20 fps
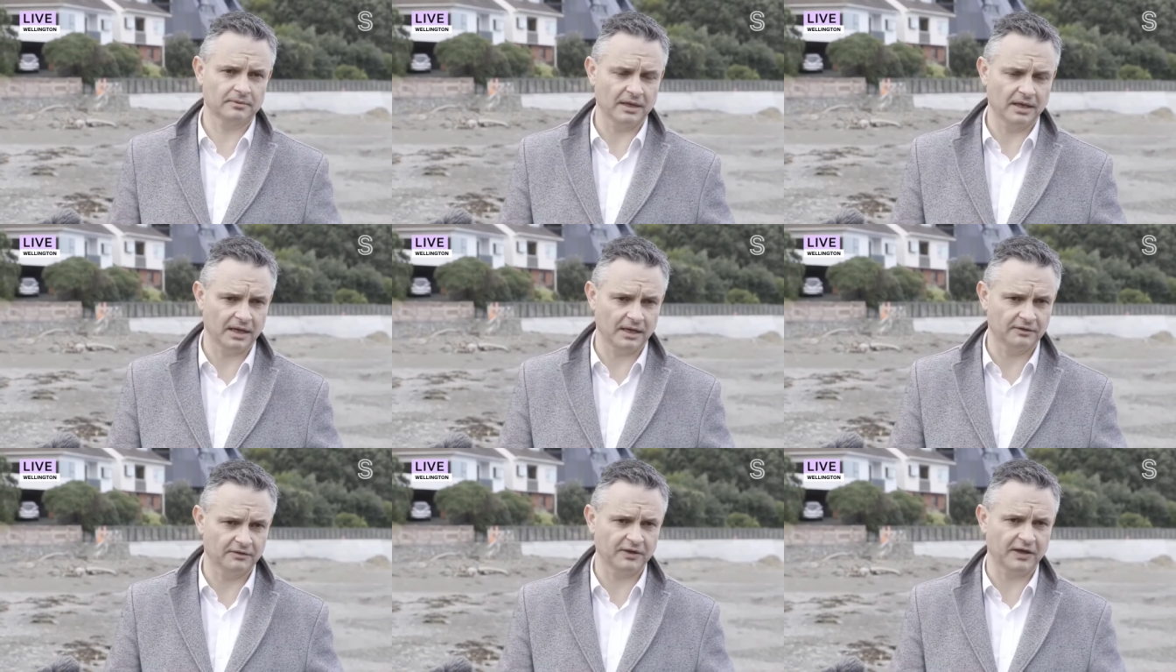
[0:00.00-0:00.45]

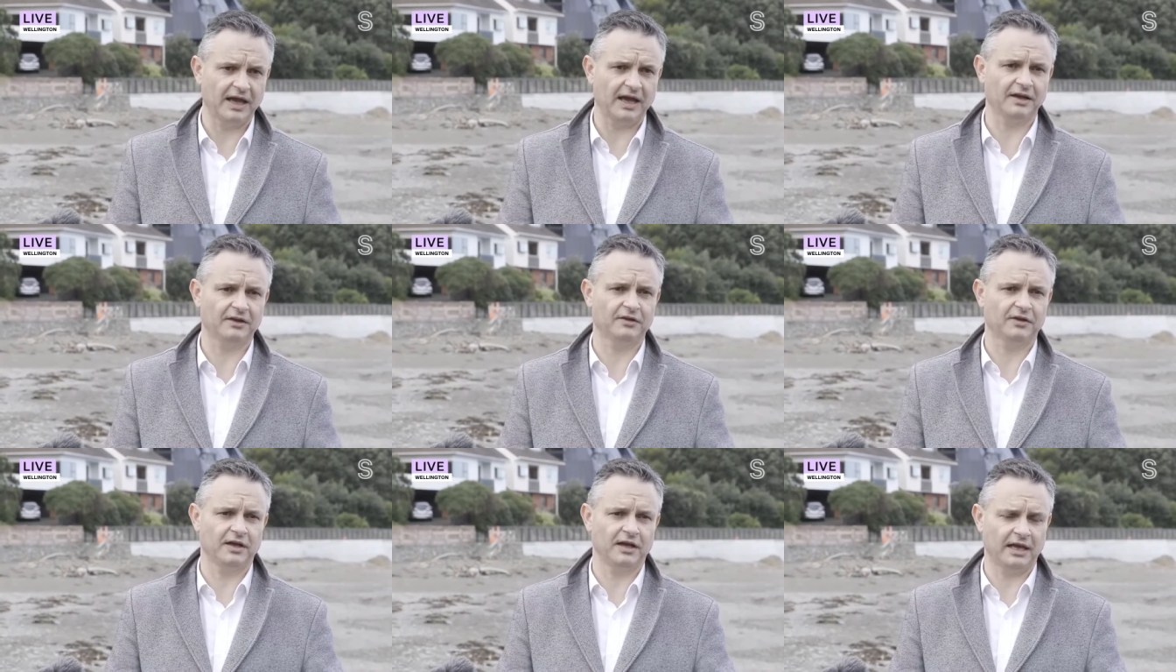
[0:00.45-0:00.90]
uh,
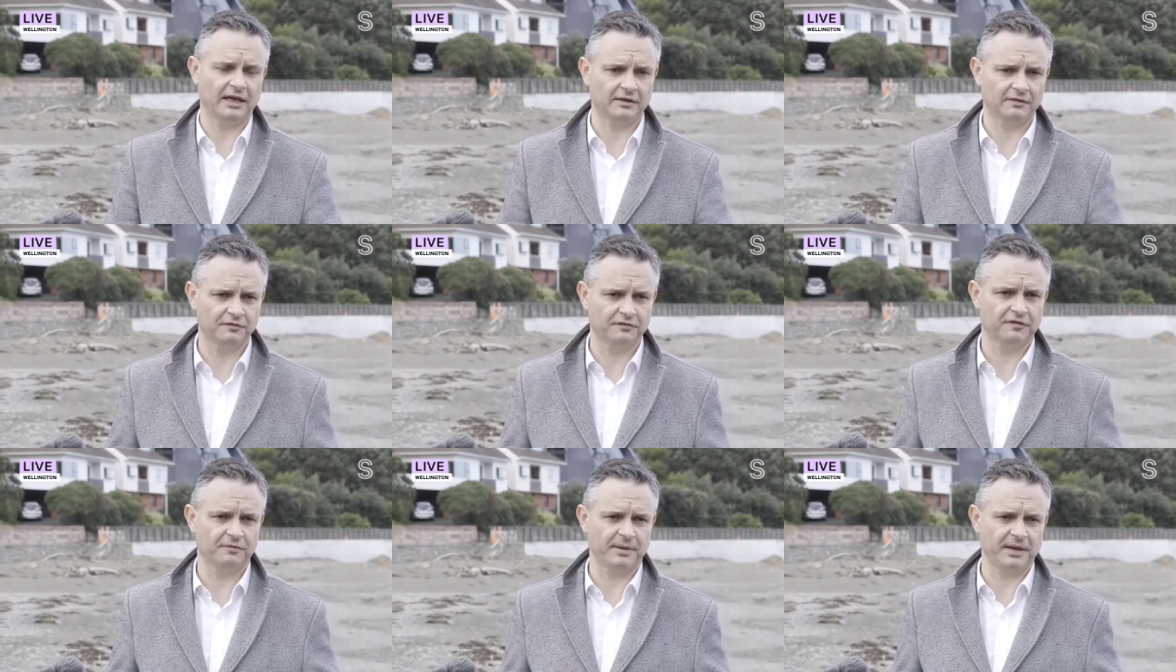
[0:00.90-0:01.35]
data and
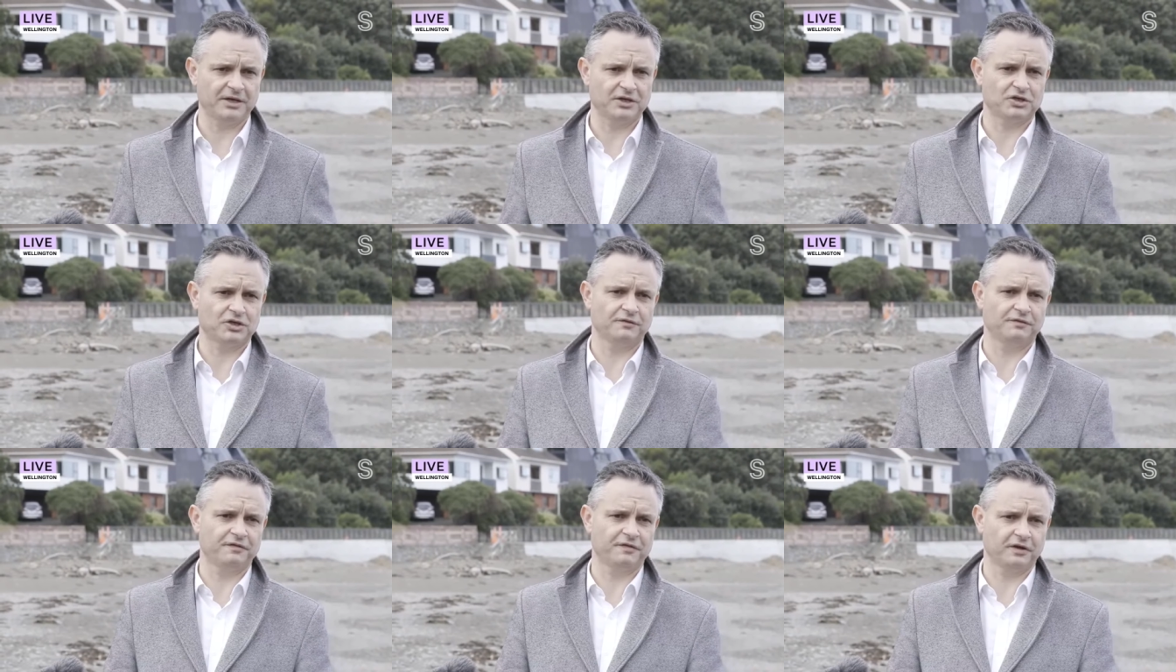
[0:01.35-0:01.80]

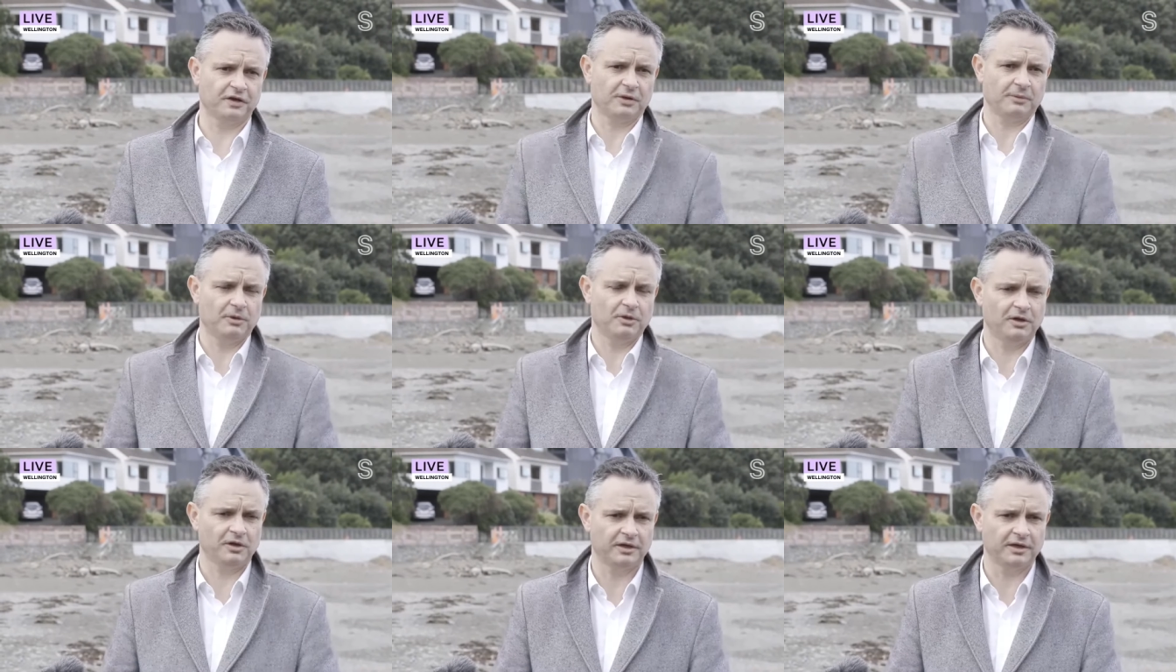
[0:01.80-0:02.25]
information for
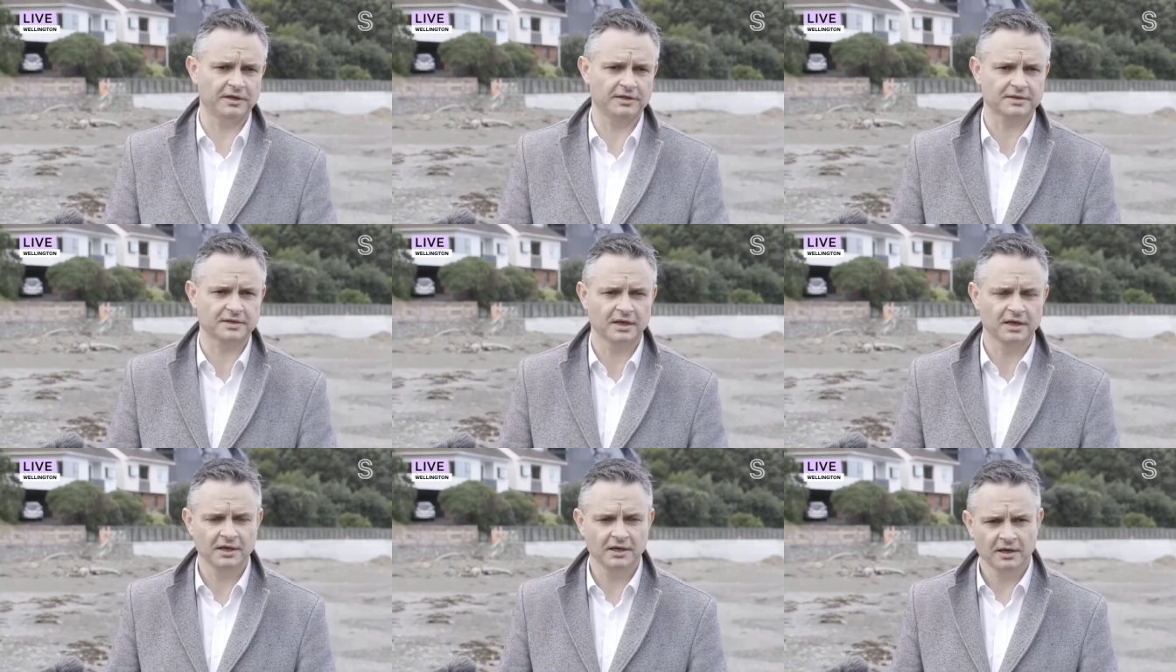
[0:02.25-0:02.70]

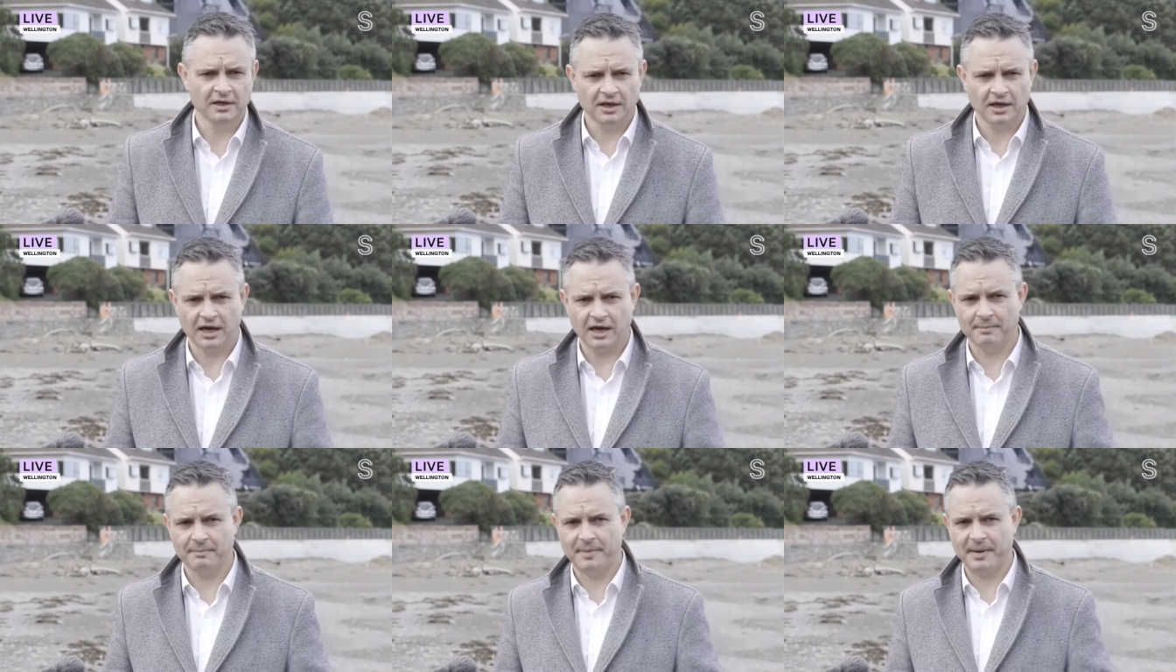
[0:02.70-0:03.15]
communities
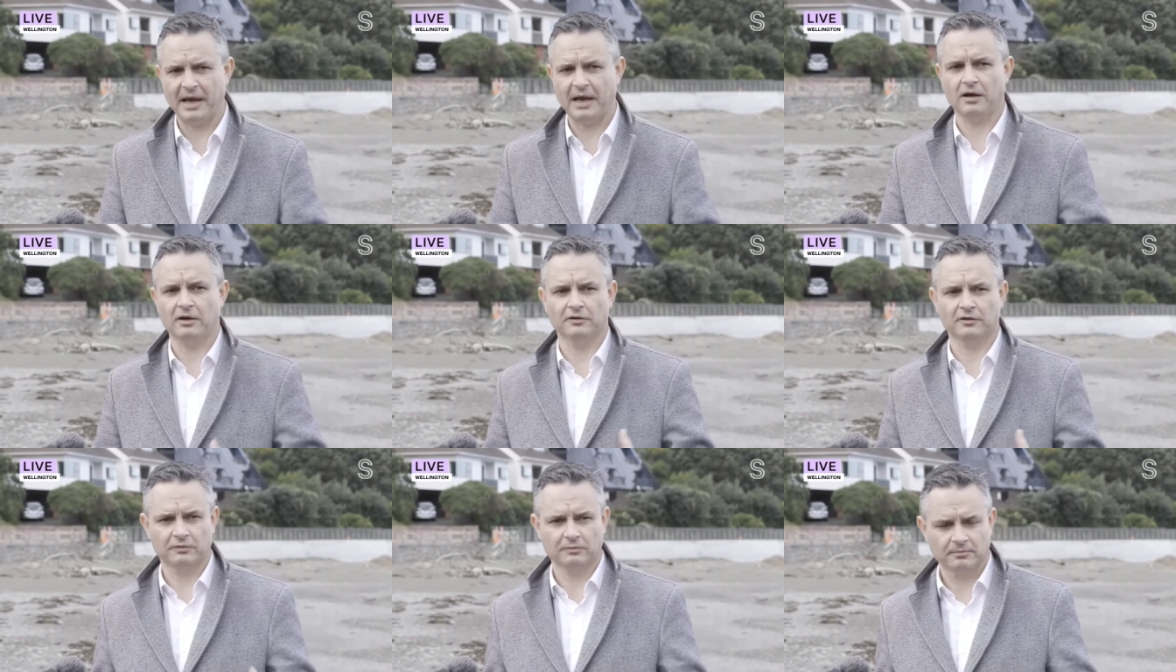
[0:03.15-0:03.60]

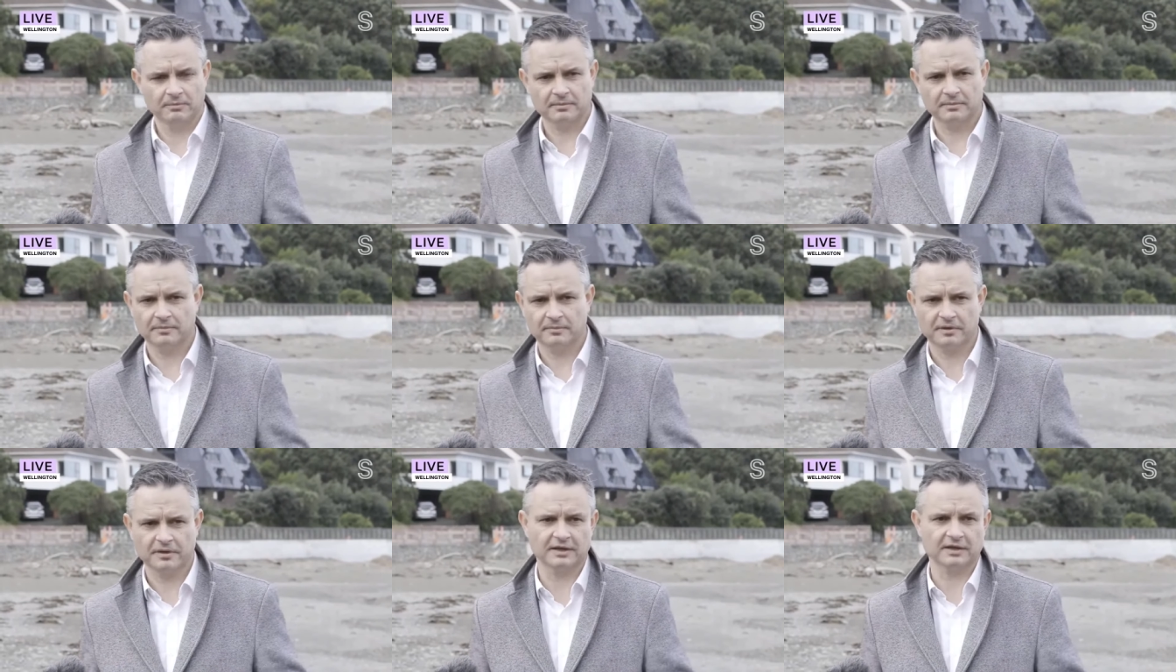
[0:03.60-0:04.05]
about
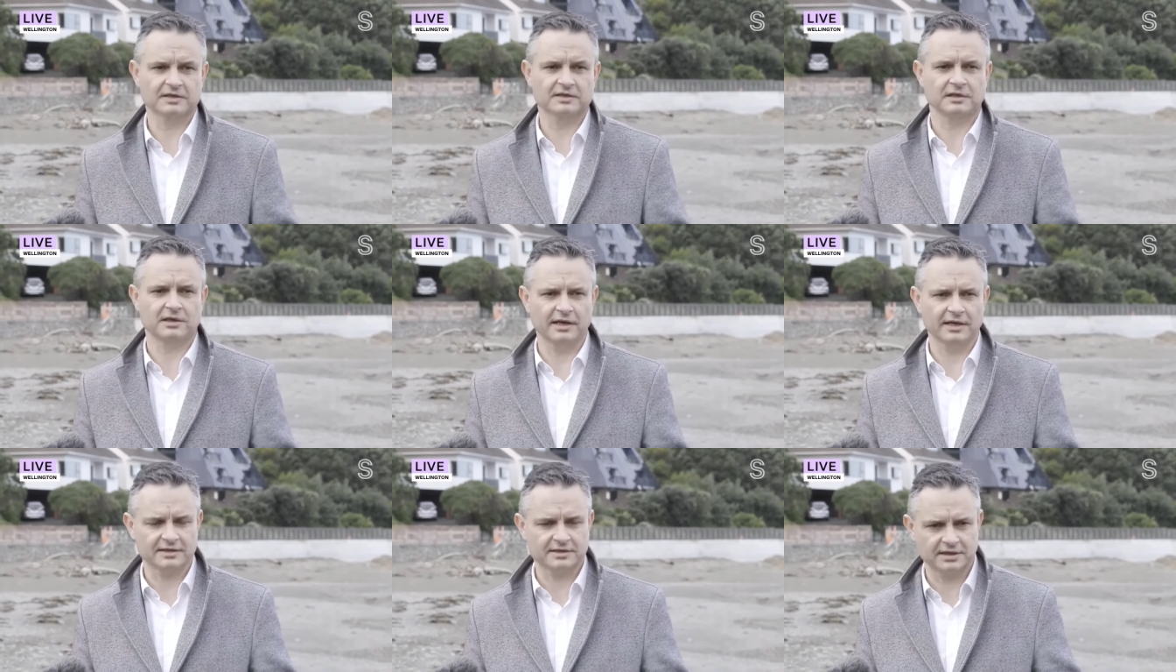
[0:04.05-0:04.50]
things
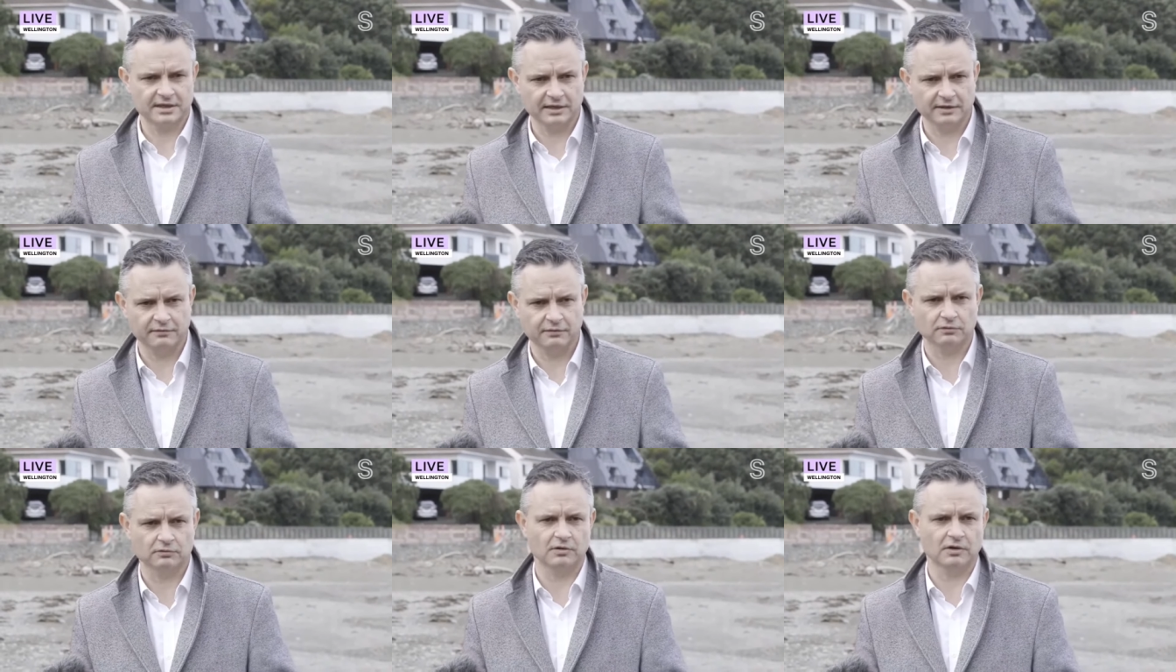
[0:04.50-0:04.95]
like sea
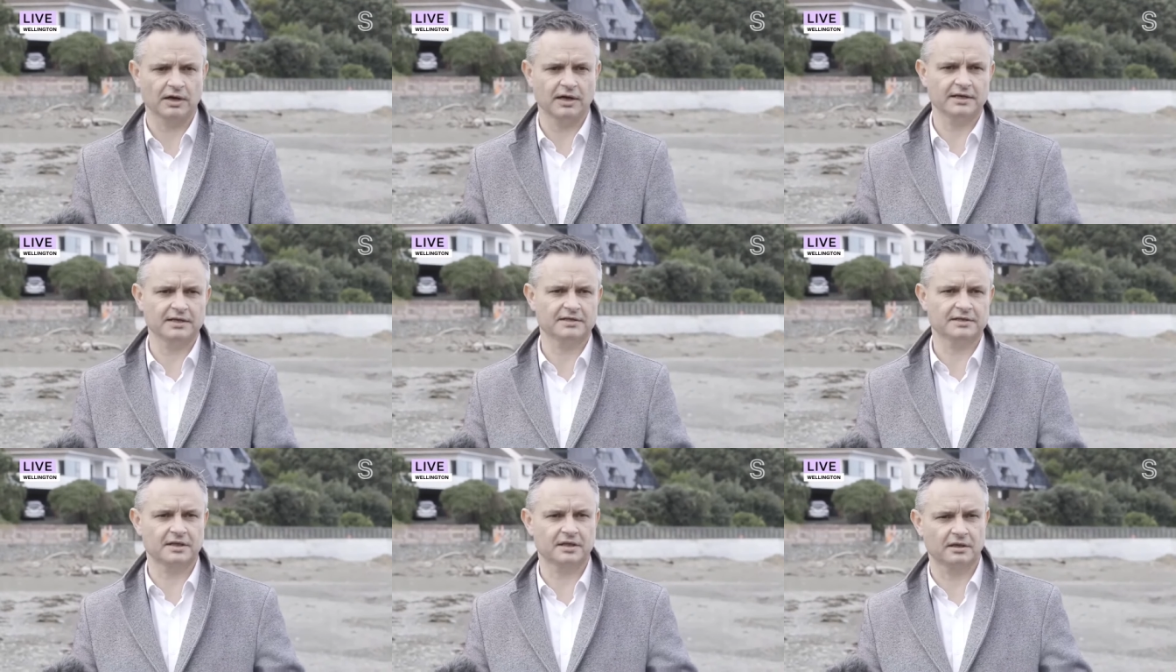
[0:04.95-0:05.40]
level
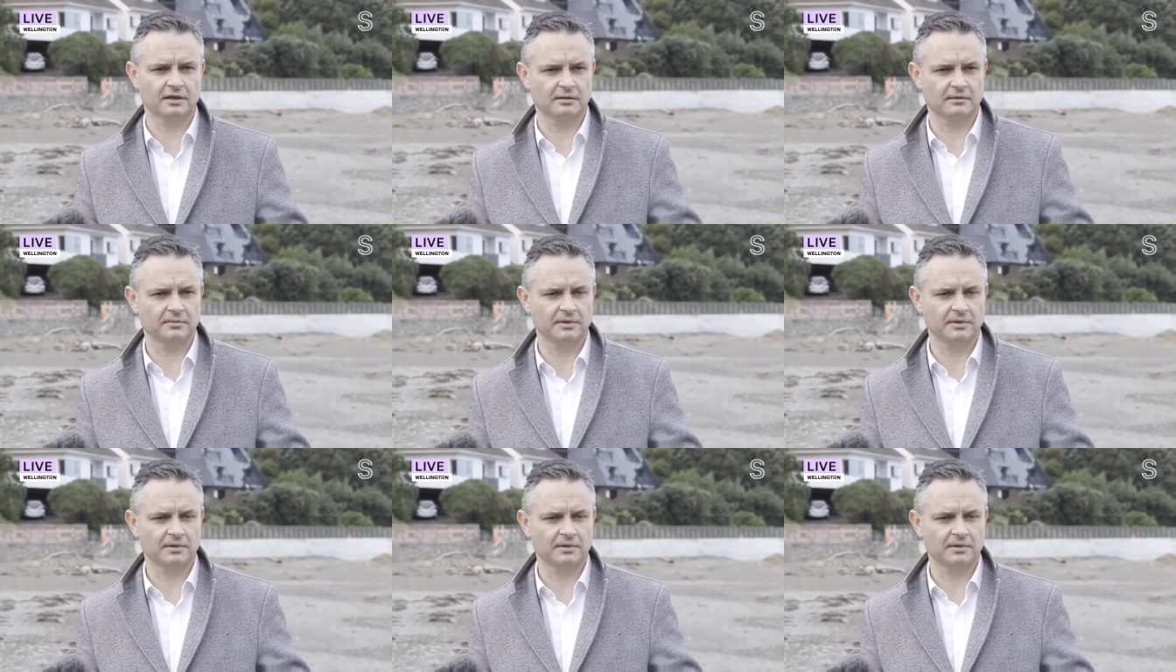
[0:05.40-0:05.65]
rise, the